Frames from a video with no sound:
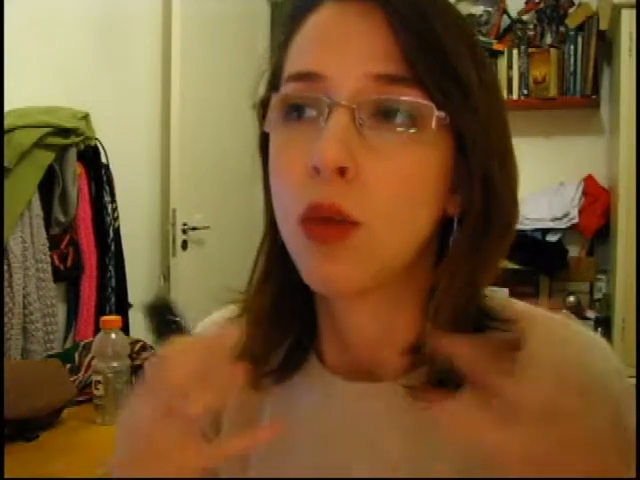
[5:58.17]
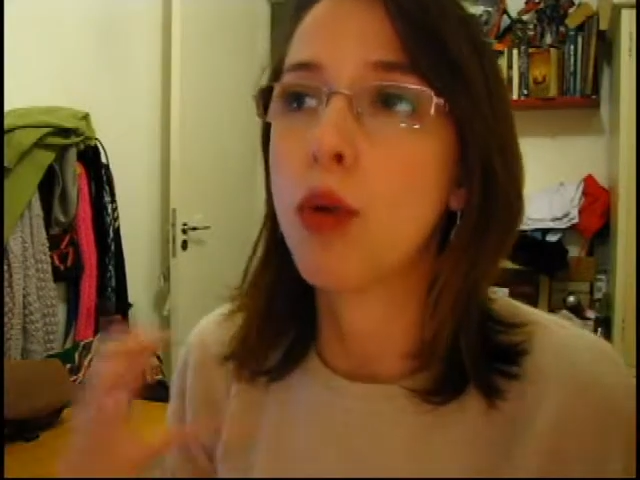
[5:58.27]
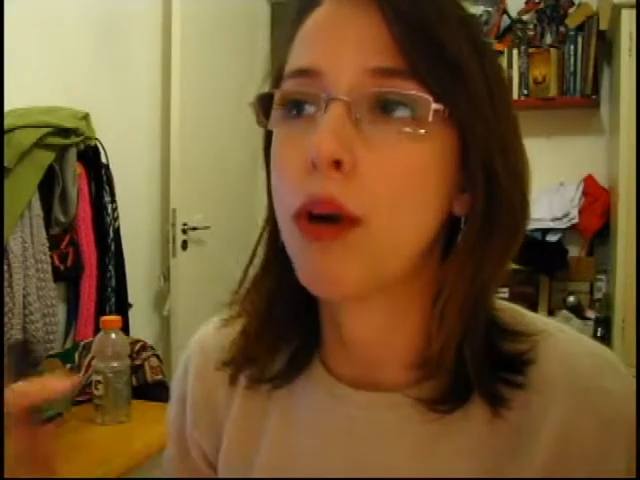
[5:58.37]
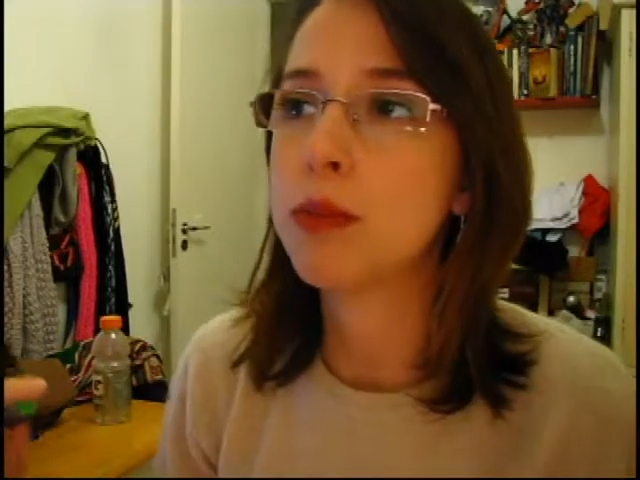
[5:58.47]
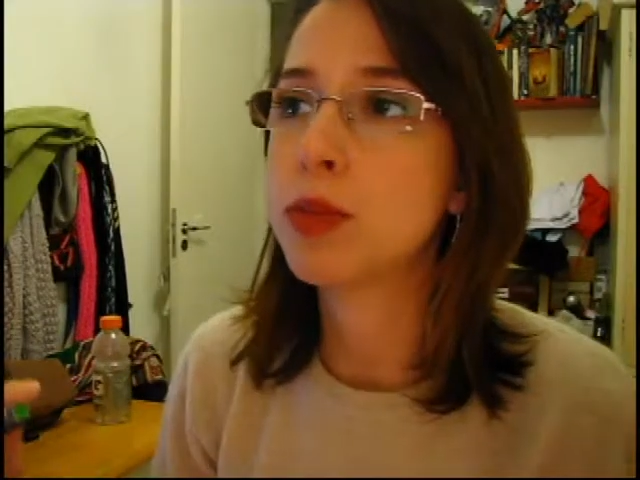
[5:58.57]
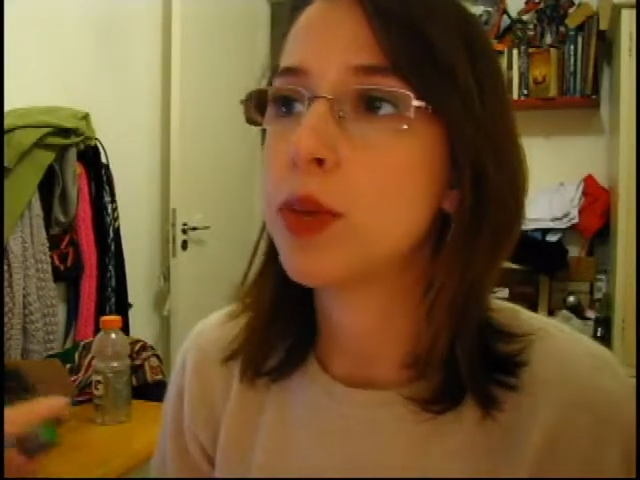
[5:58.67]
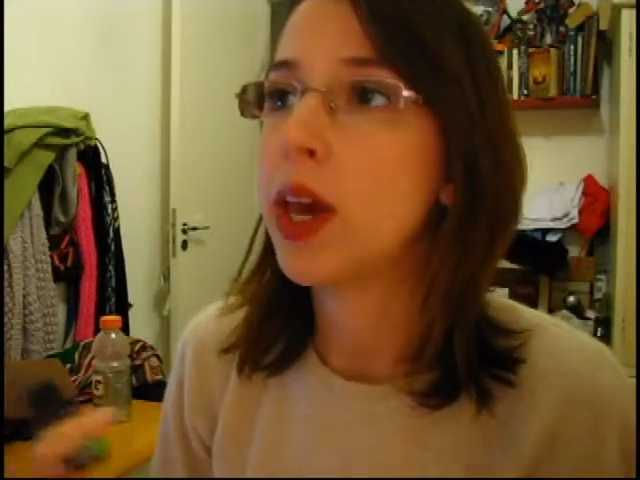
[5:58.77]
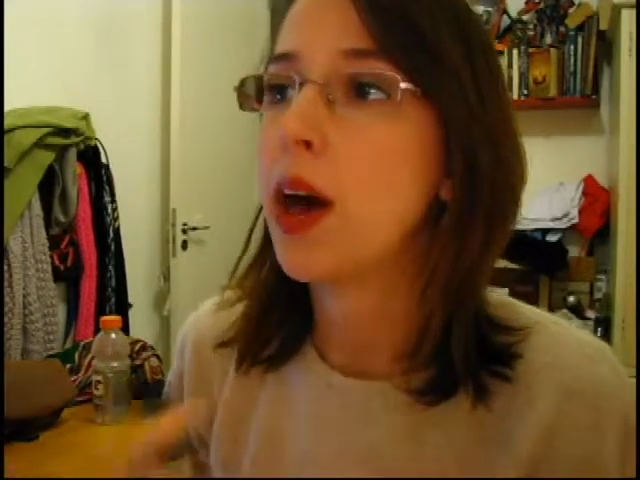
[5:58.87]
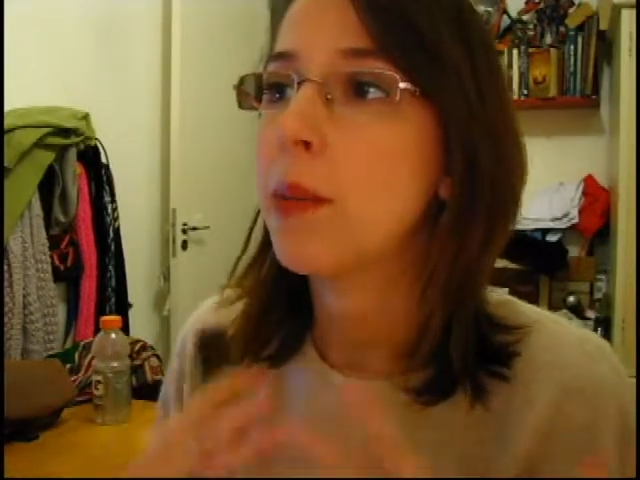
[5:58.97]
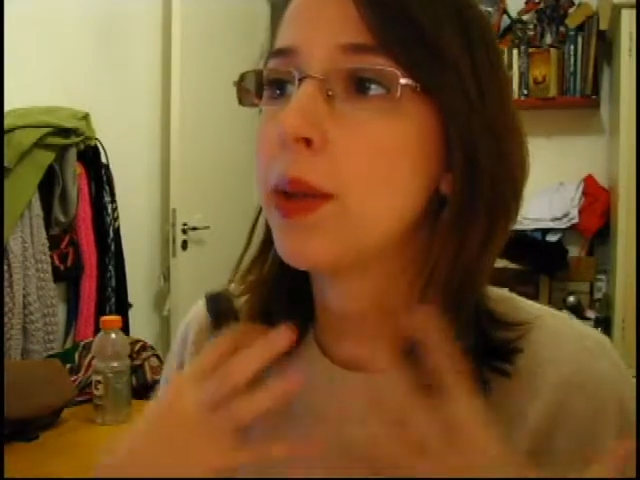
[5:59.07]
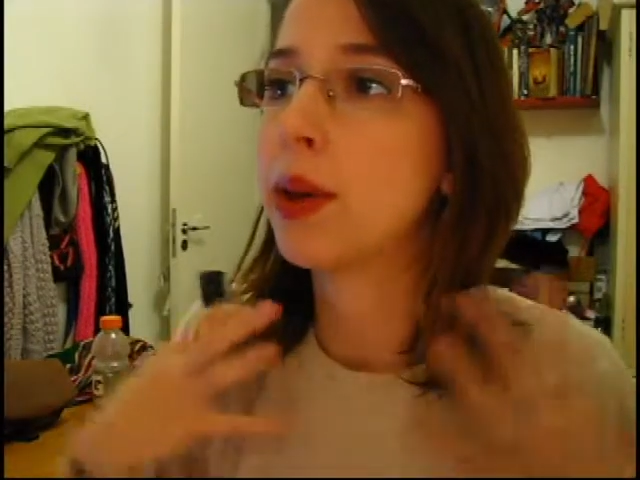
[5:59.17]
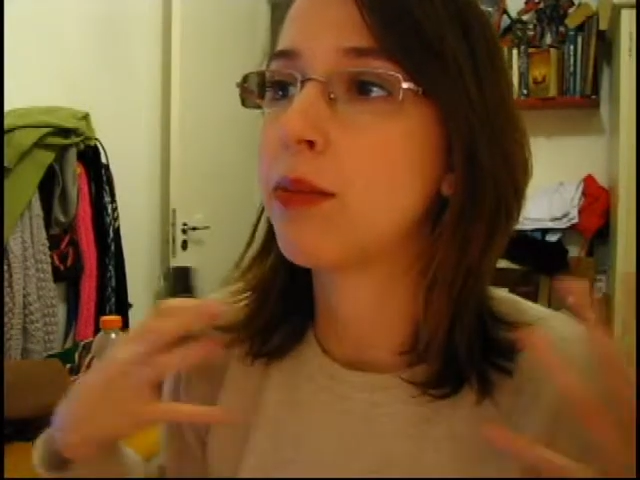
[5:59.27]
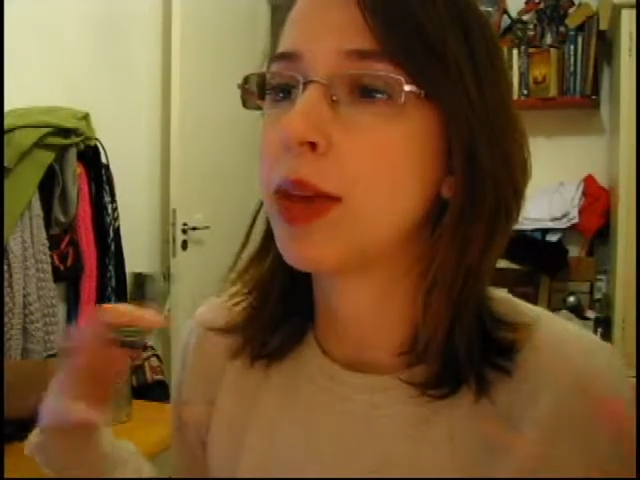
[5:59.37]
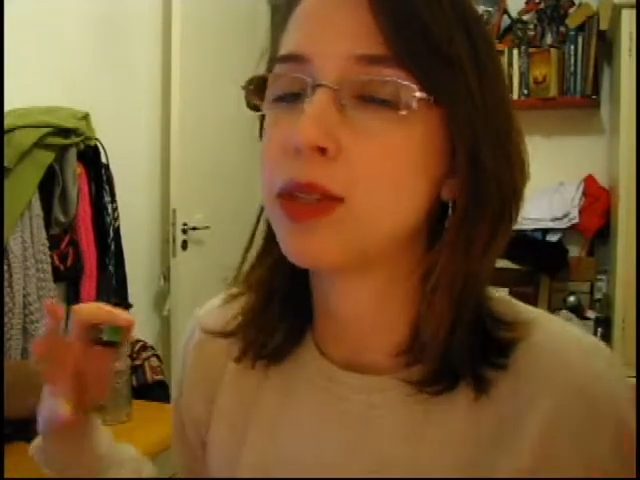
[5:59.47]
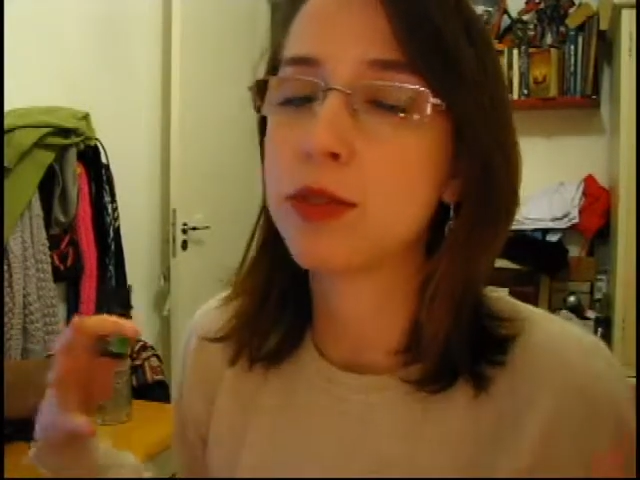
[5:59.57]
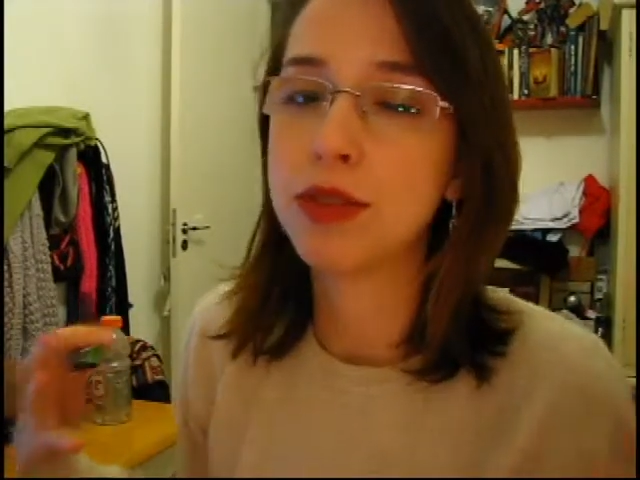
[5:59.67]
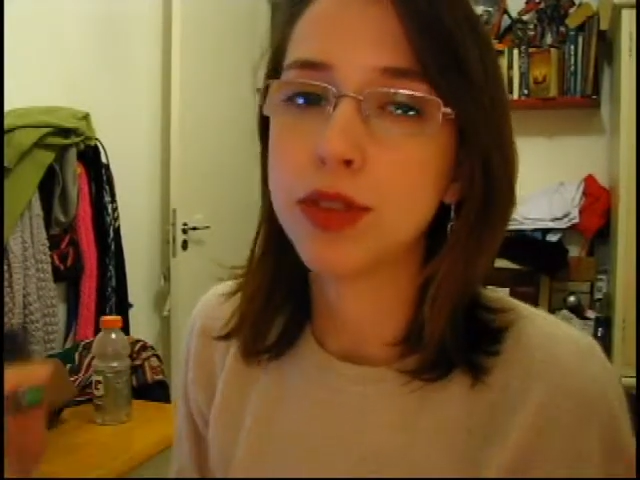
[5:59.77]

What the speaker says: warms me up and makes me